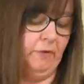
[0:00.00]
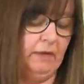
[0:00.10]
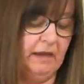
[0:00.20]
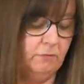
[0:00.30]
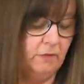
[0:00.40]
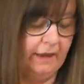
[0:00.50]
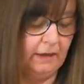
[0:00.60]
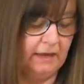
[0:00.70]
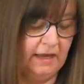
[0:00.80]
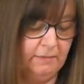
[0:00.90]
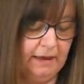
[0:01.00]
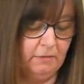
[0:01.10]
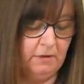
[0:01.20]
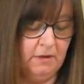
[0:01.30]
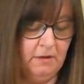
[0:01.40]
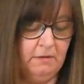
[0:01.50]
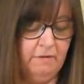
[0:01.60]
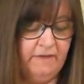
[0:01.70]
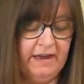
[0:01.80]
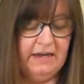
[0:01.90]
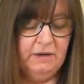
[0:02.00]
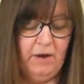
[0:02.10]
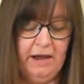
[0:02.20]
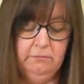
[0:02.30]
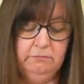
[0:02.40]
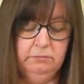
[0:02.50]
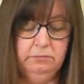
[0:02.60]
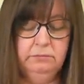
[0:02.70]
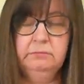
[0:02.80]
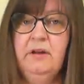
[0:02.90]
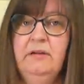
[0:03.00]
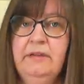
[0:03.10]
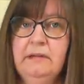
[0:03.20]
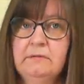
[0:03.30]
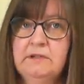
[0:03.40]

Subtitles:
Okay, well, that came out fairly well, I think.